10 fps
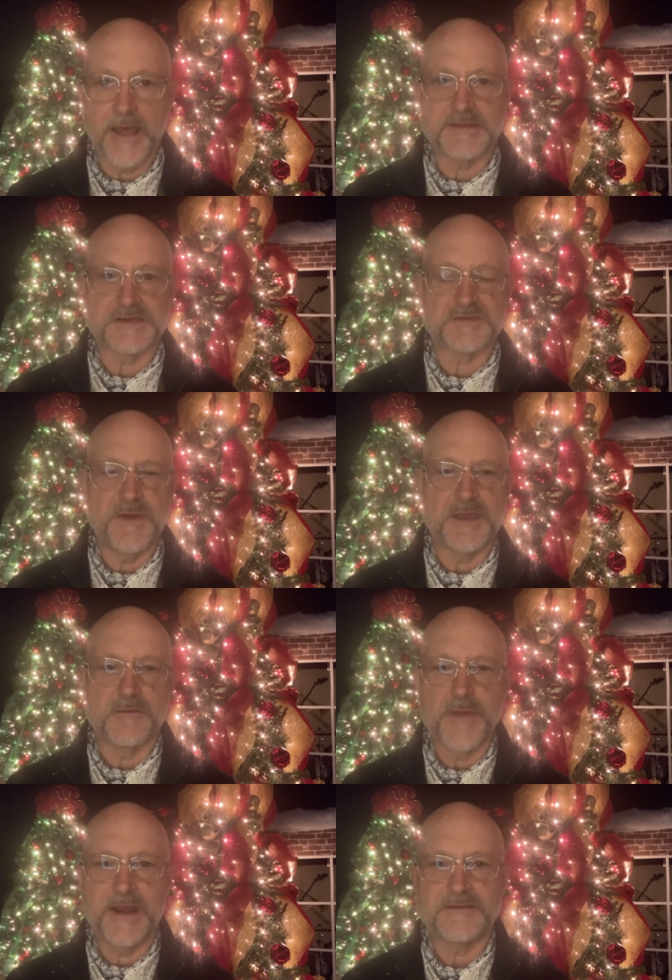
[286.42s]
to speak
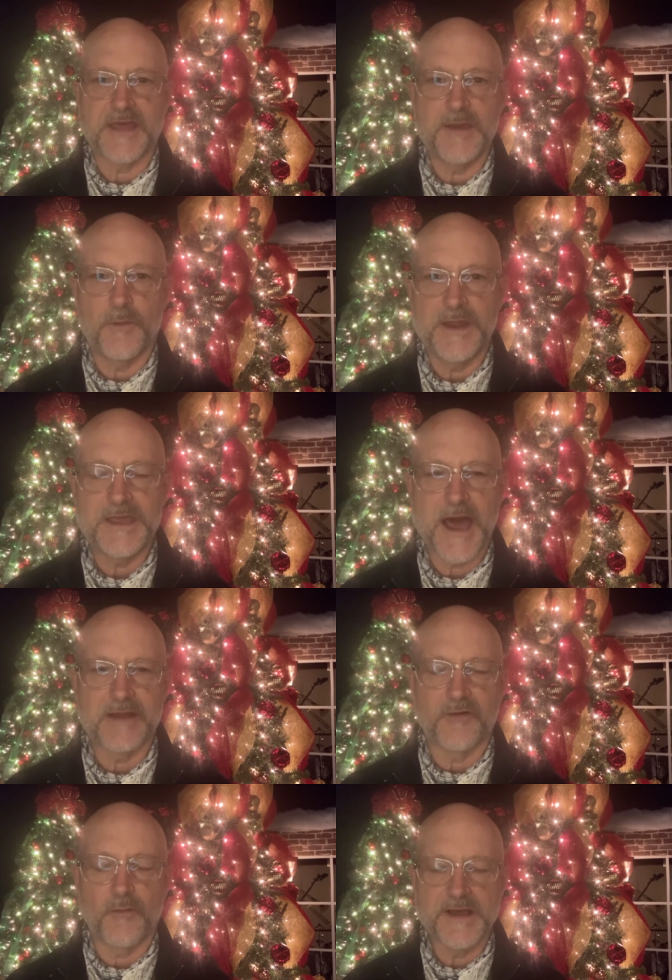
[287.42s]
and meditate when He kind
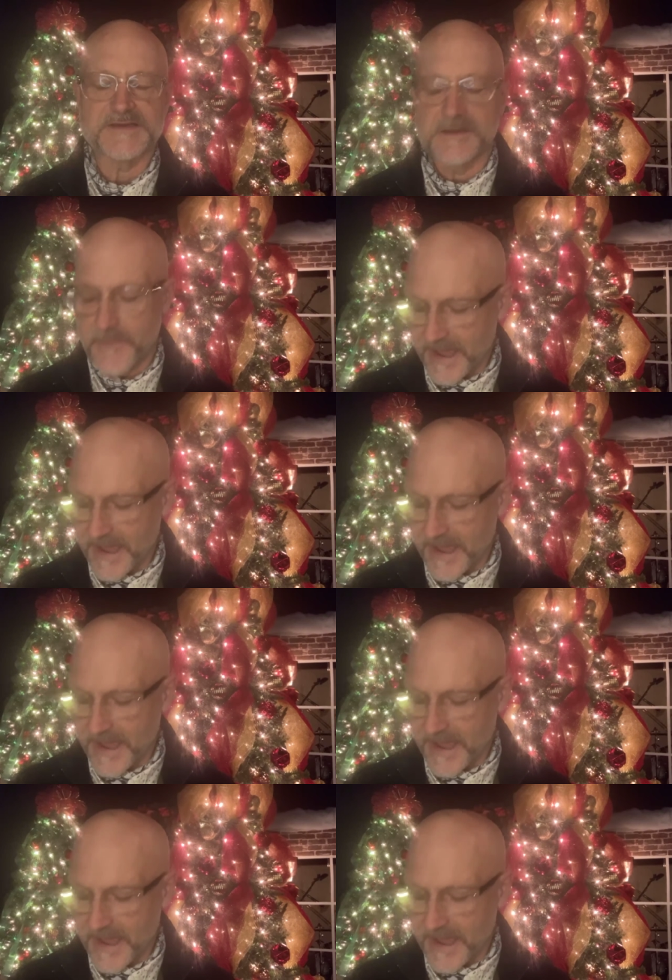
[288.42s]
of arrested my